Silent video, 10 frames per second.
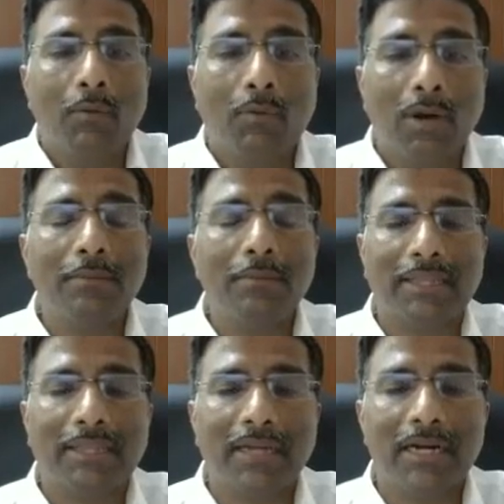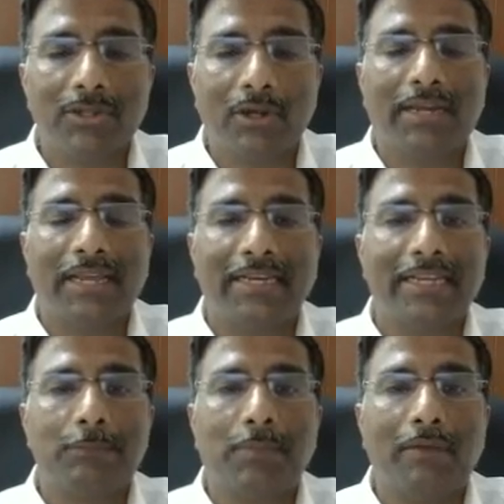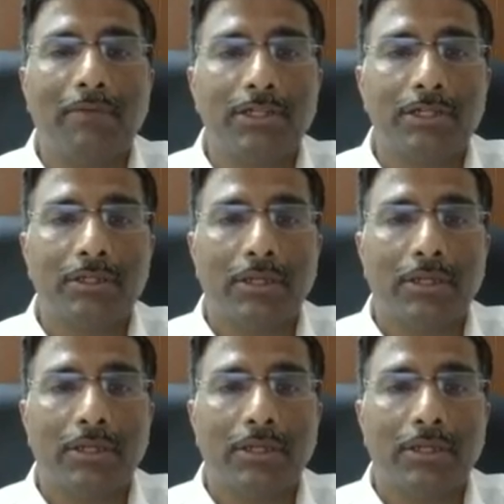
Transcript: what are the methods or techniques by which